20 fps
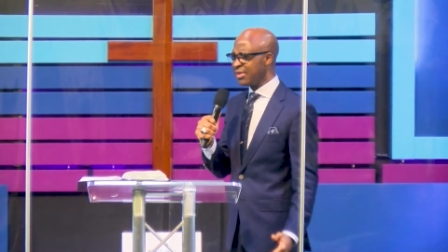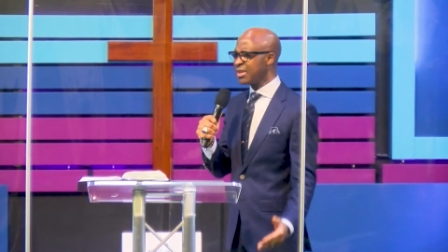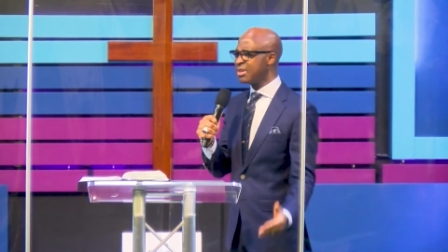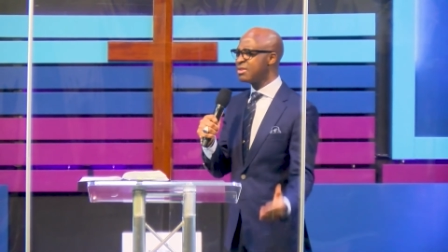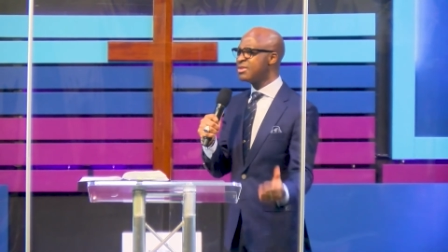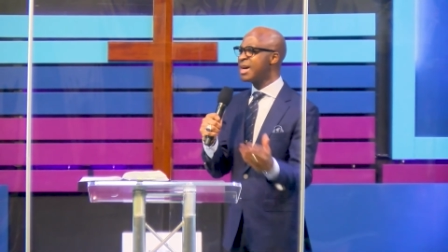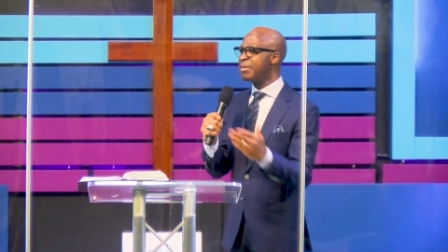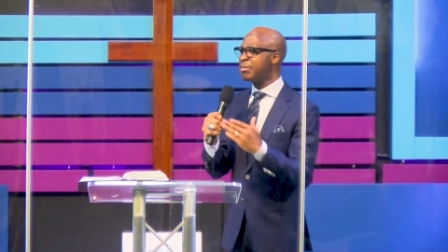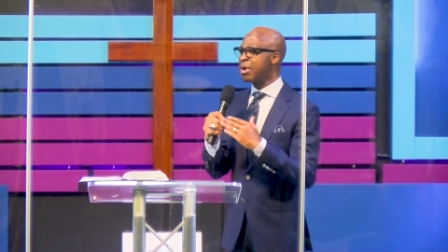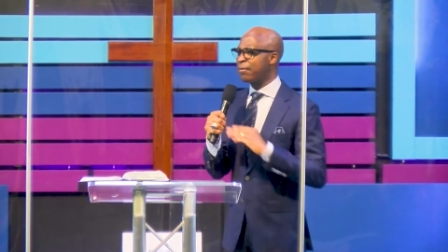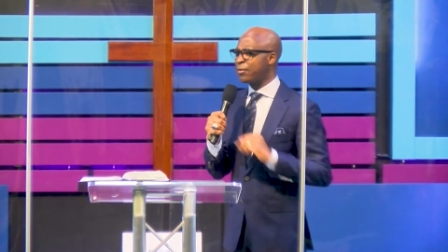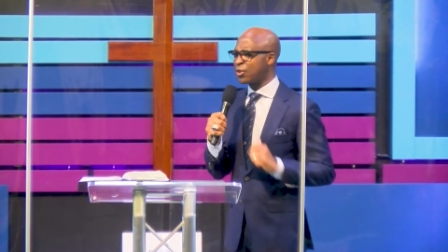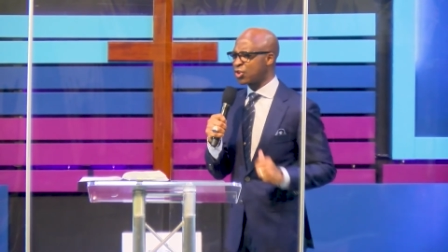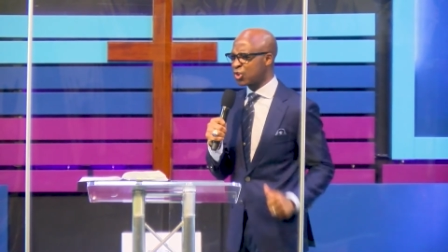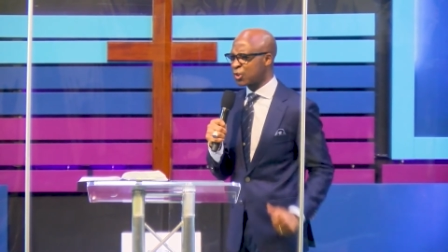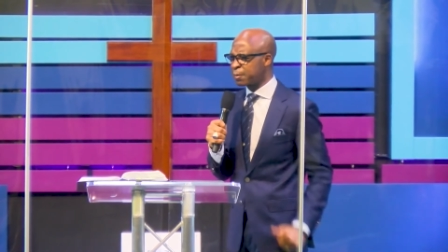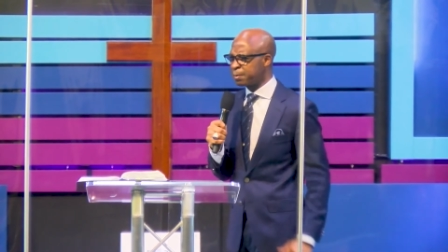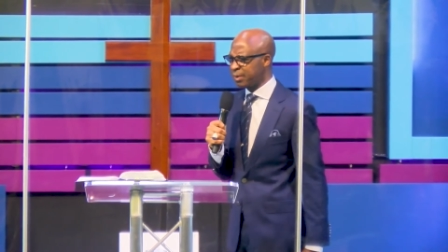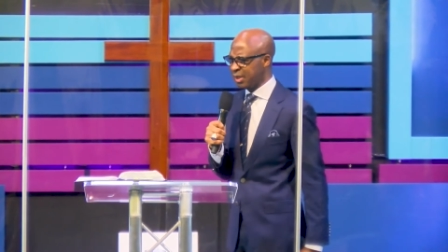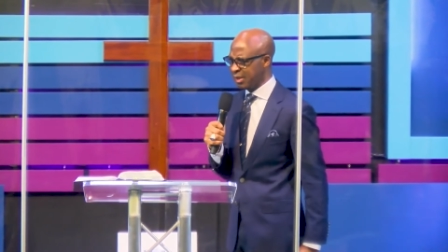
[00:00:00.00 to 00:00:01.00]
the realm of the
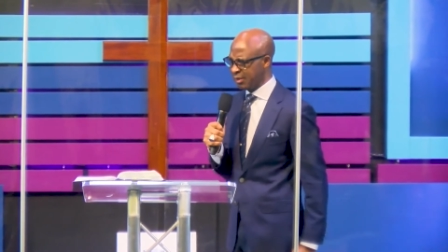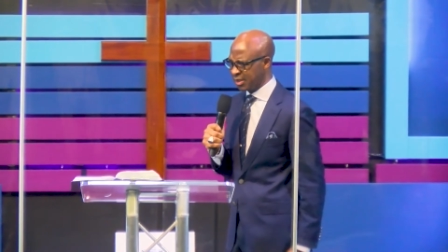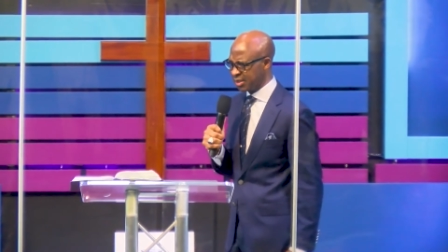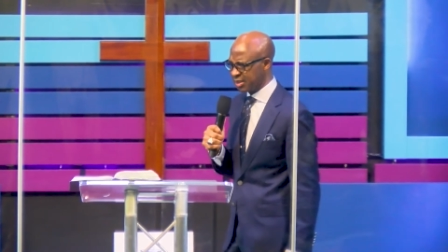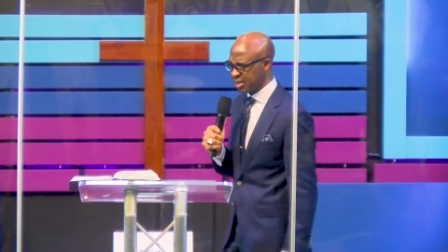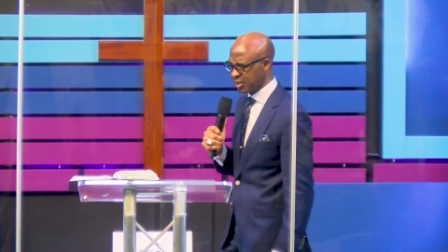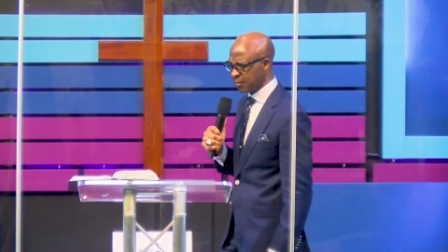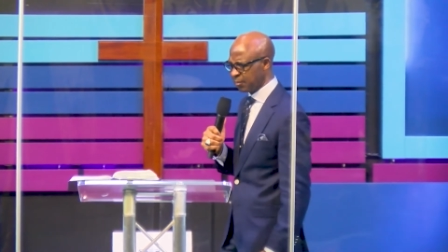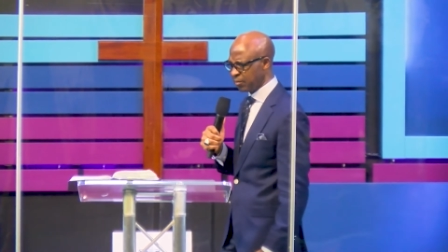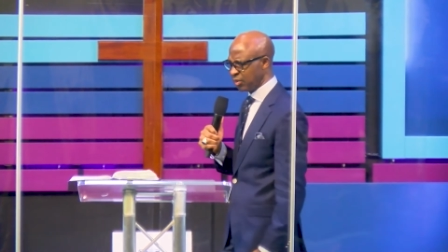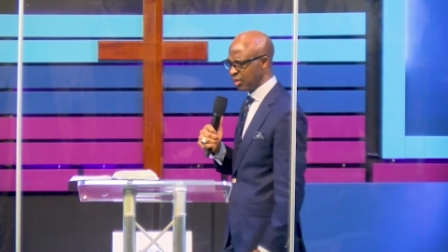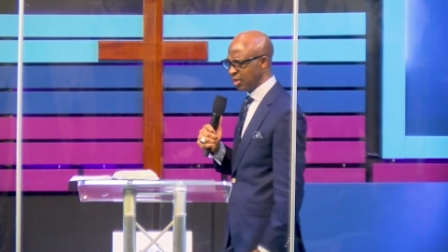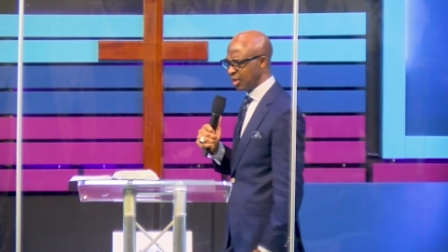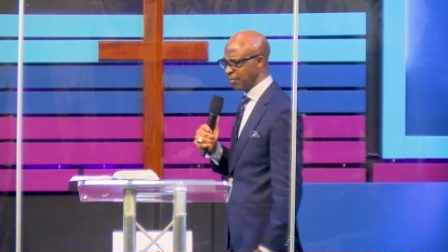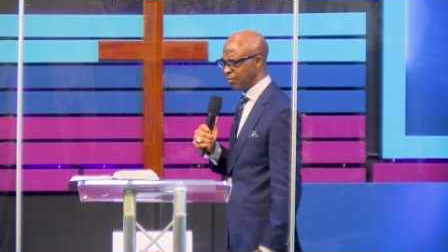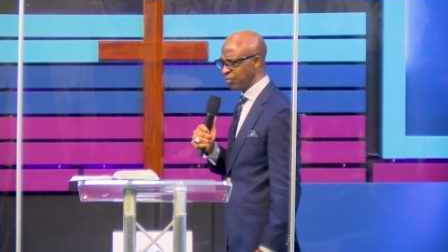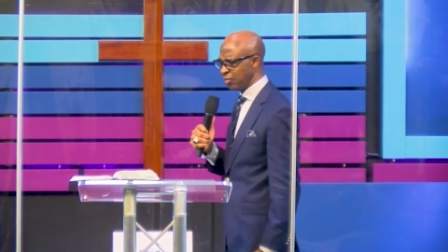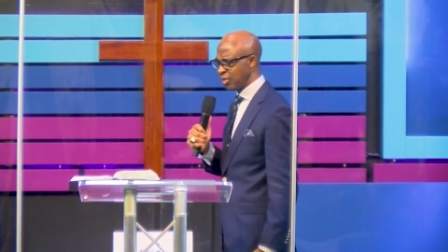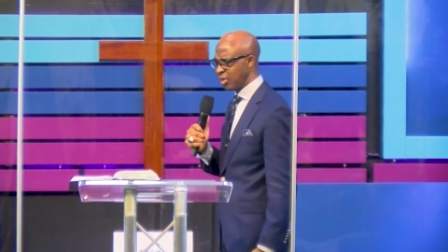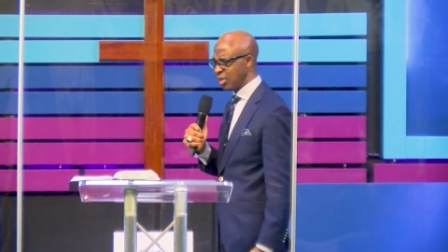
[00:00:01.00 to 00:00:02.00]
spirit.
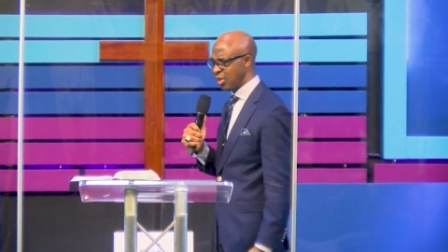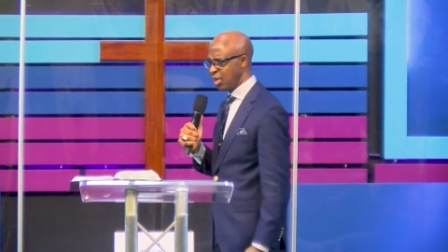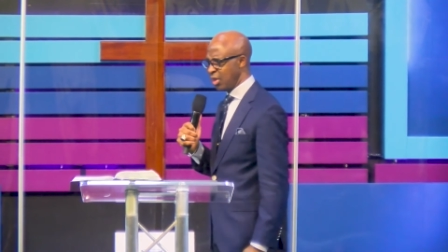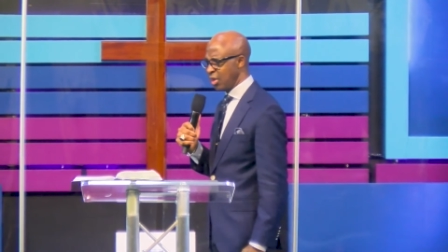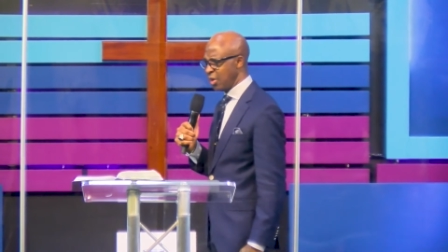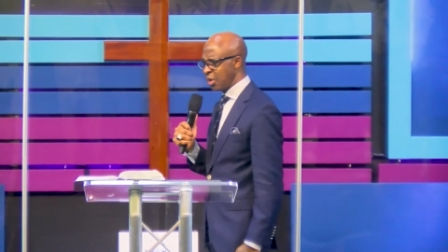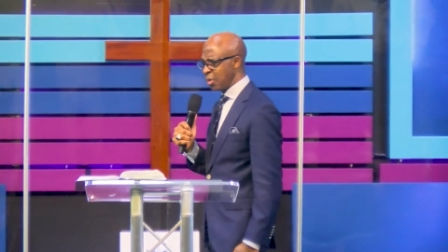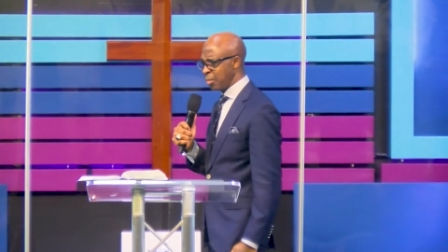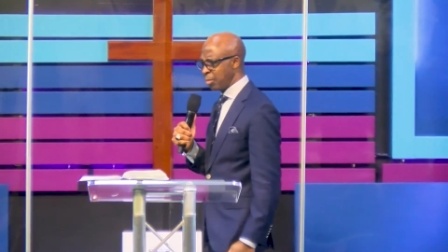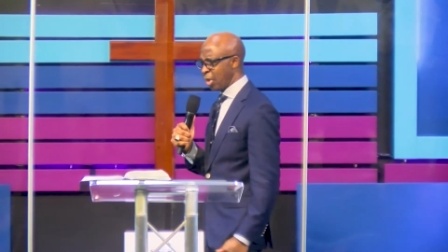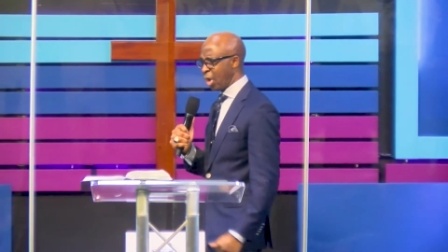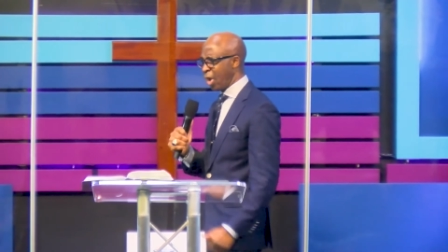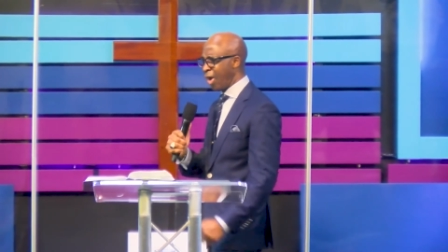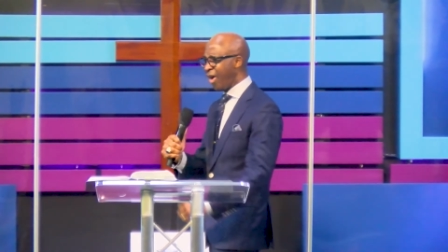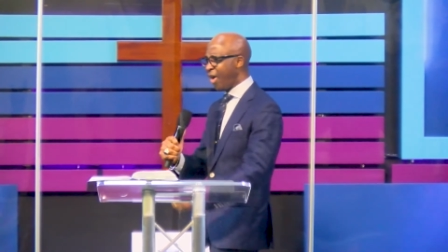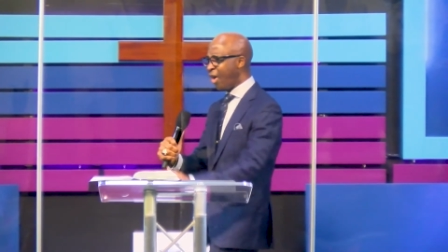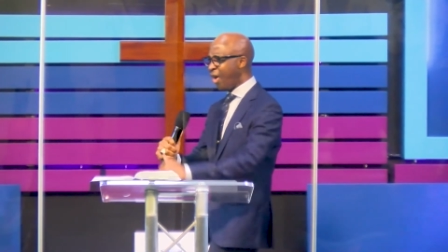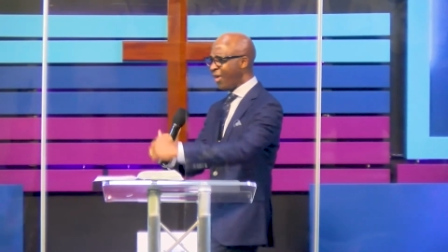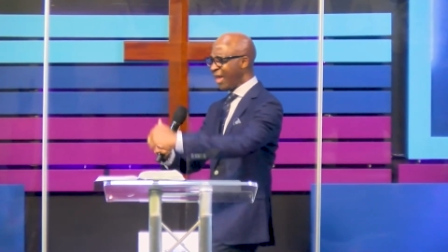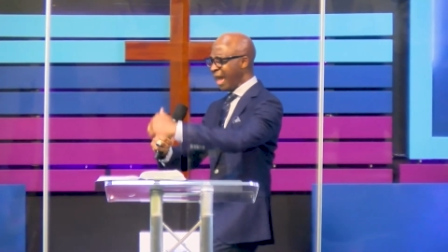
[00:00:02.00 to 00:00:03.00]
But
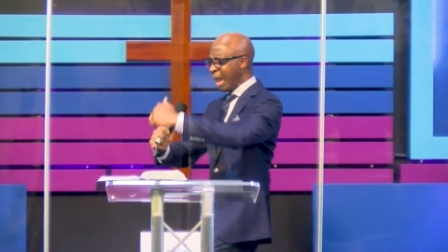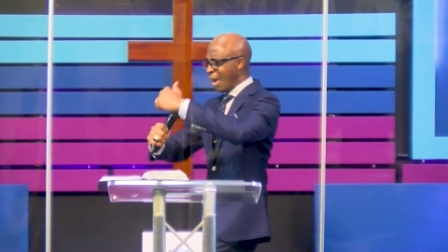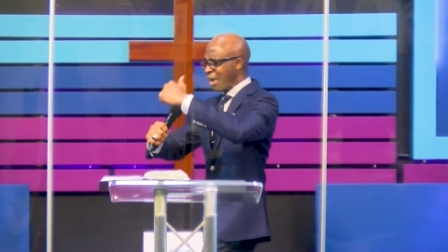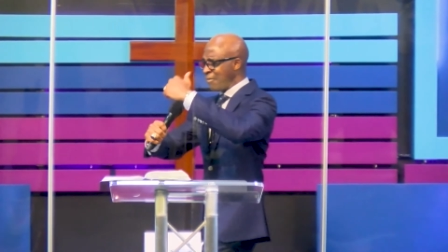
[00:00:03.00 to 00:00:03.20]
all our